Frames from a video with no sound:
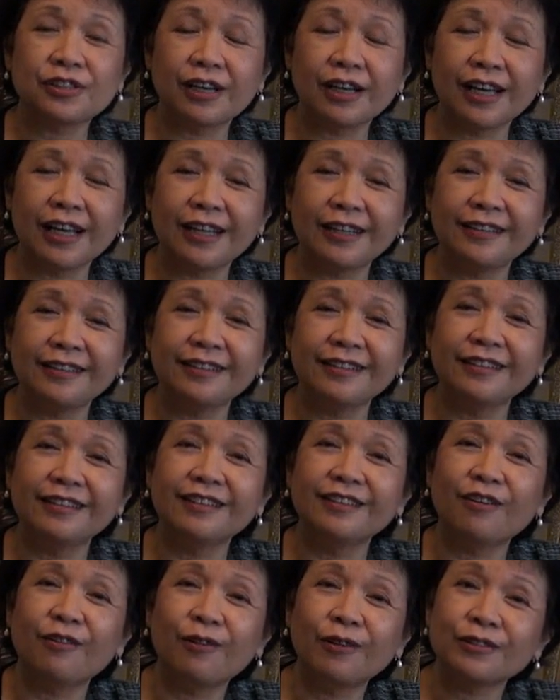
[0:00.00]
And
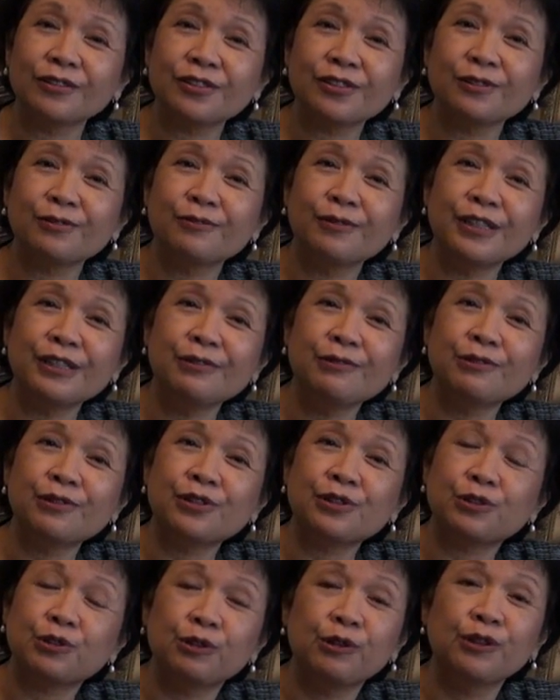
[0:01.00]
also we
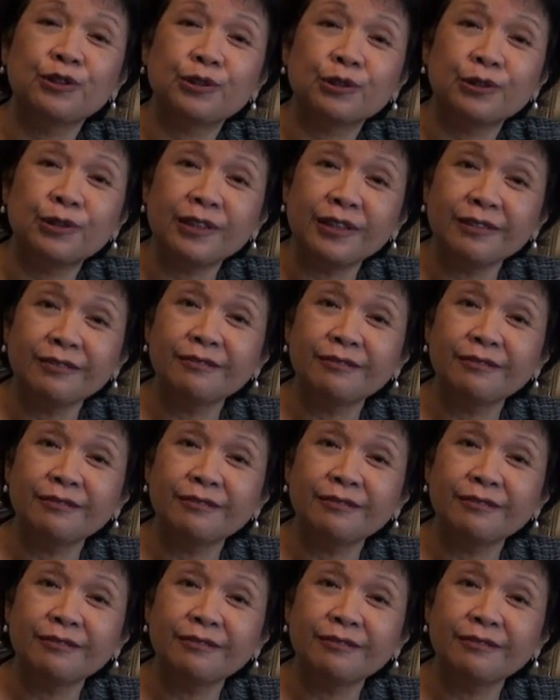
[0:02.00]
use tultul,